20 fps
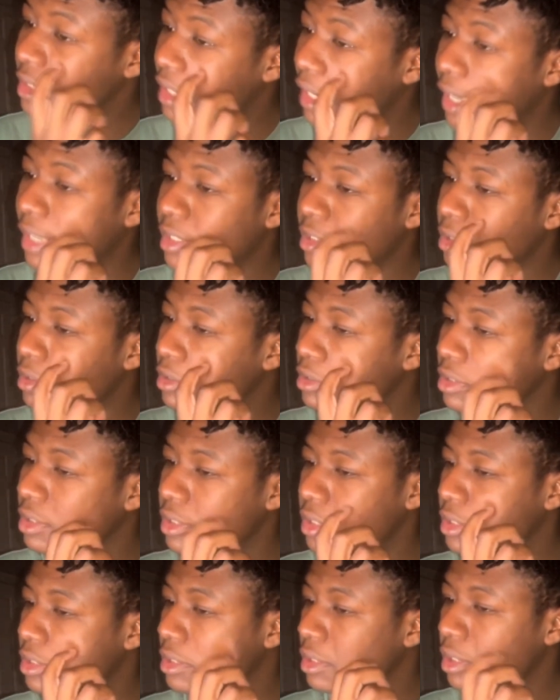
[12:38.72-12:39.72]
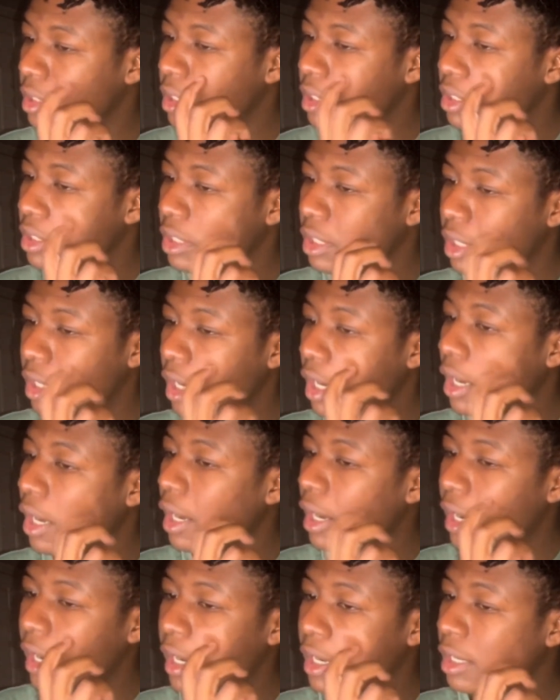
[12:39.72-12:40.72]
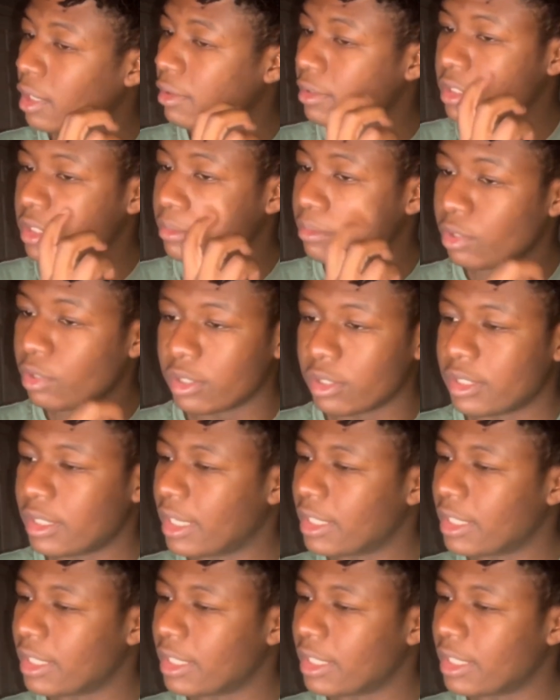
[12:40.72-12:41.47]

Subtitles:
Daniels. What's some more?